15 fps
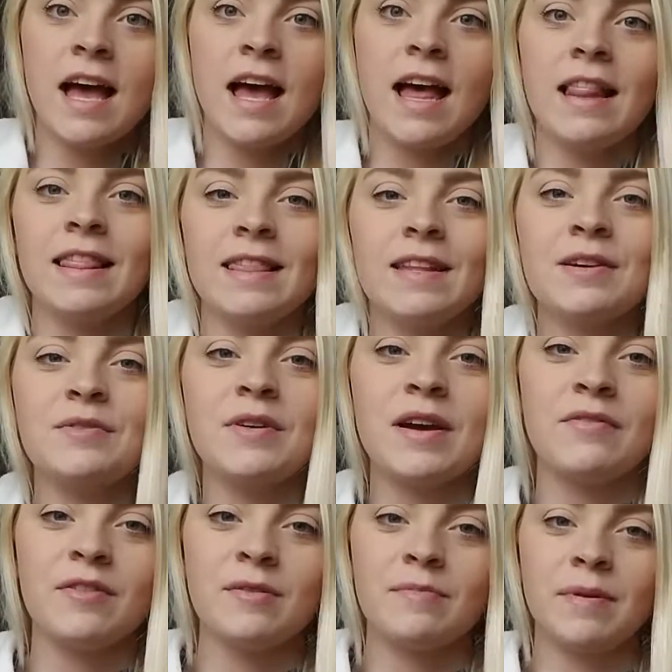Hello
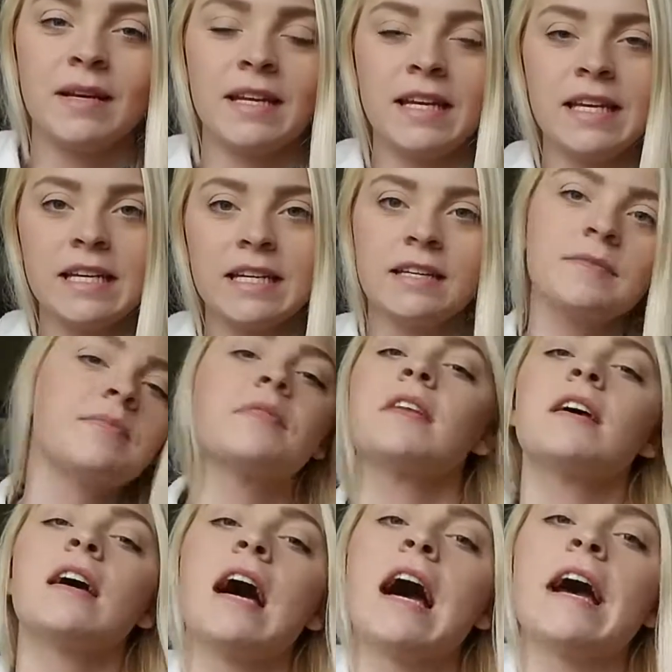everybody,
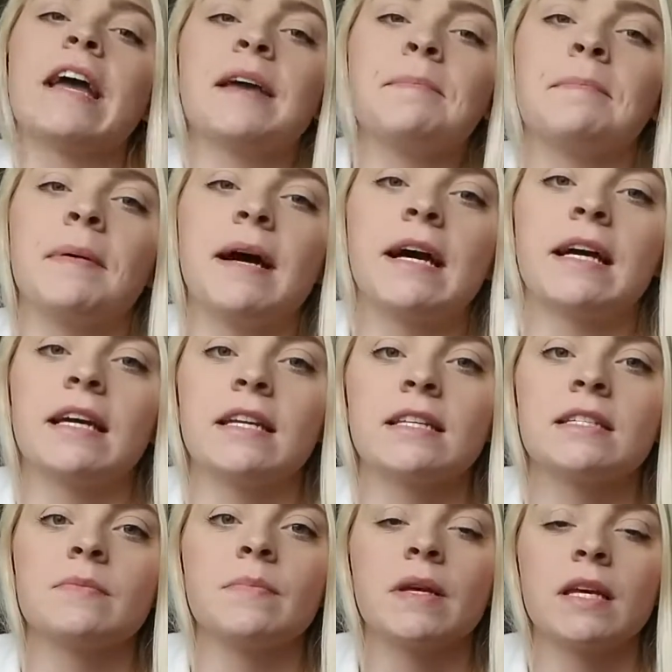I am back. It
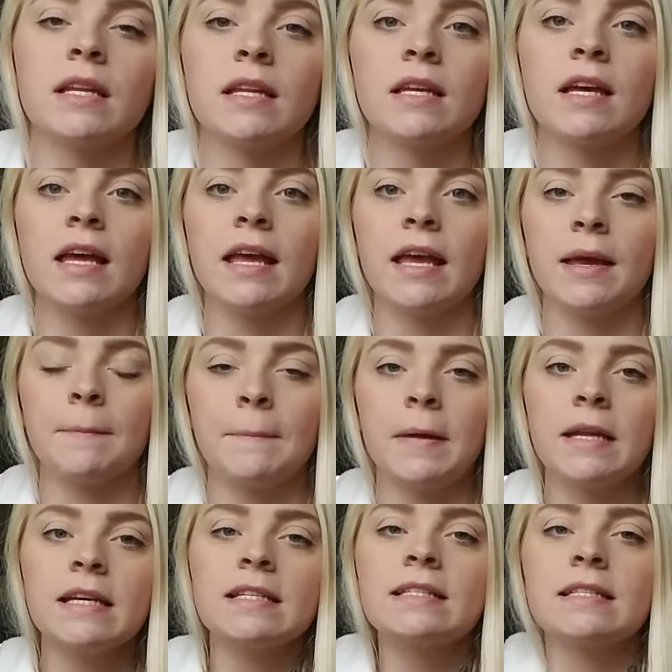has been a
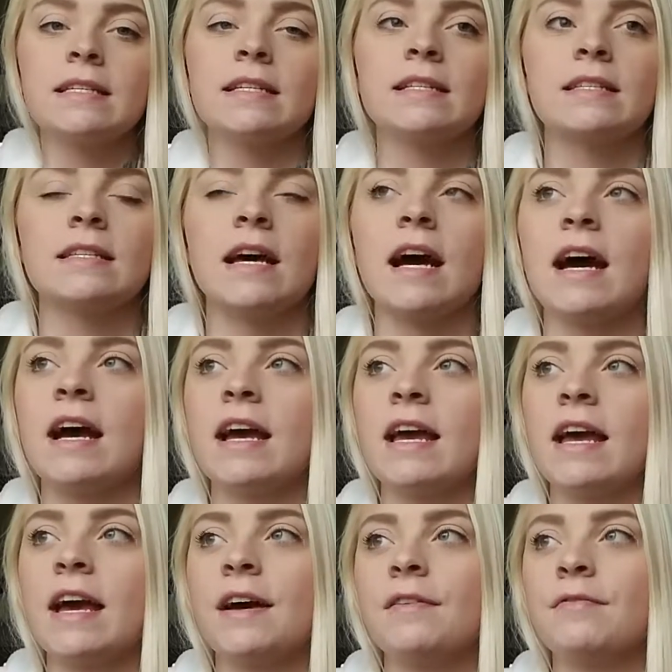minute since I
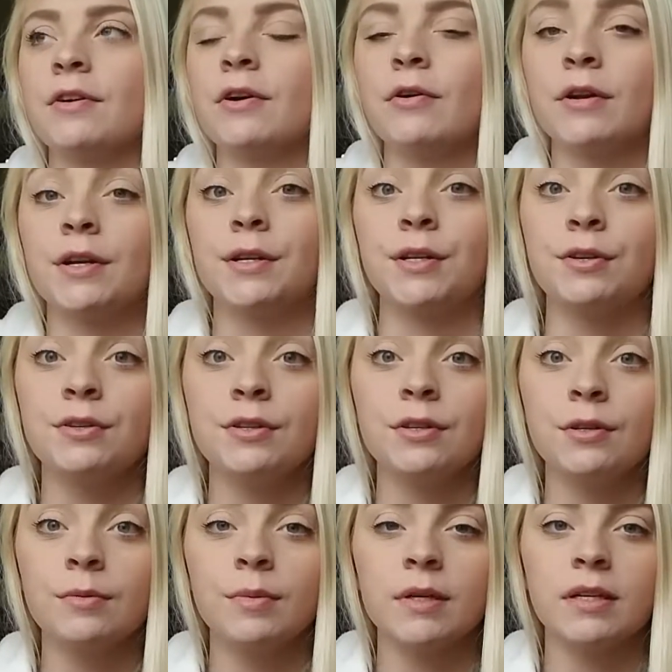have recorded a
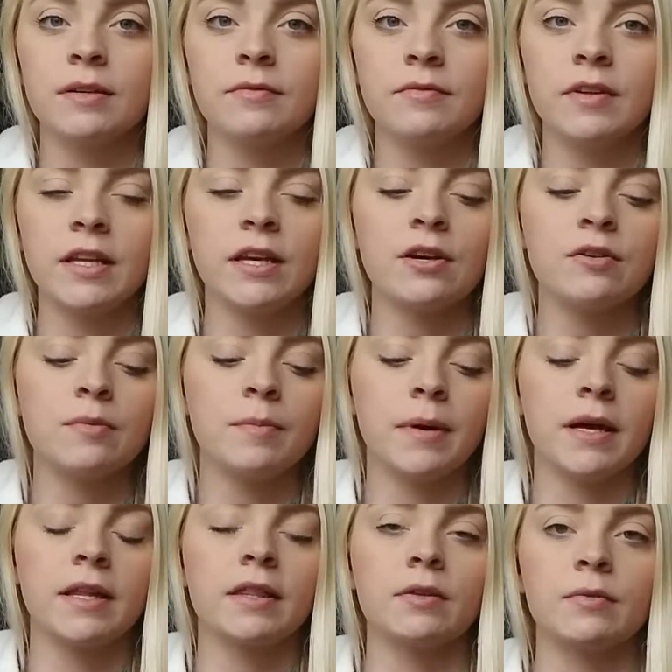YouTube video,
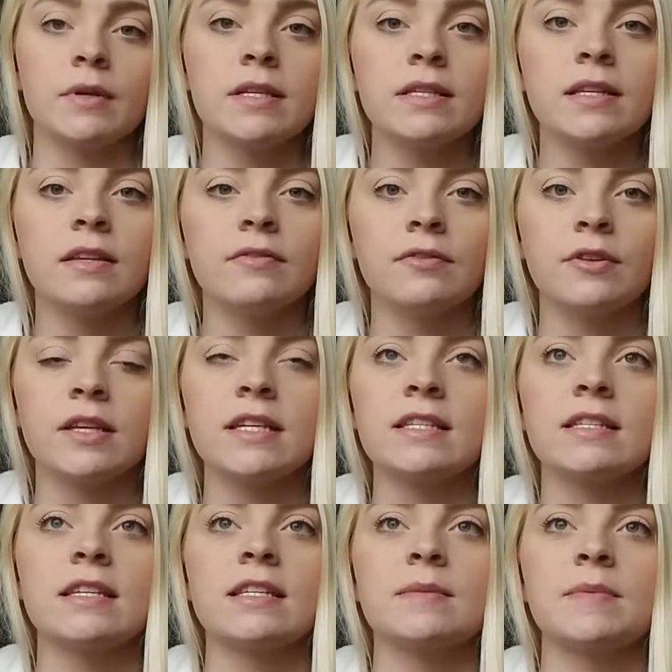but the reason for
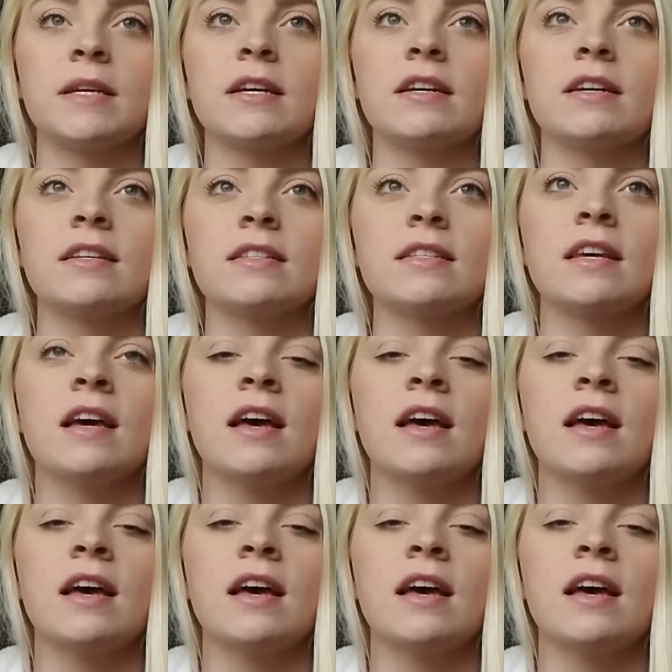this is because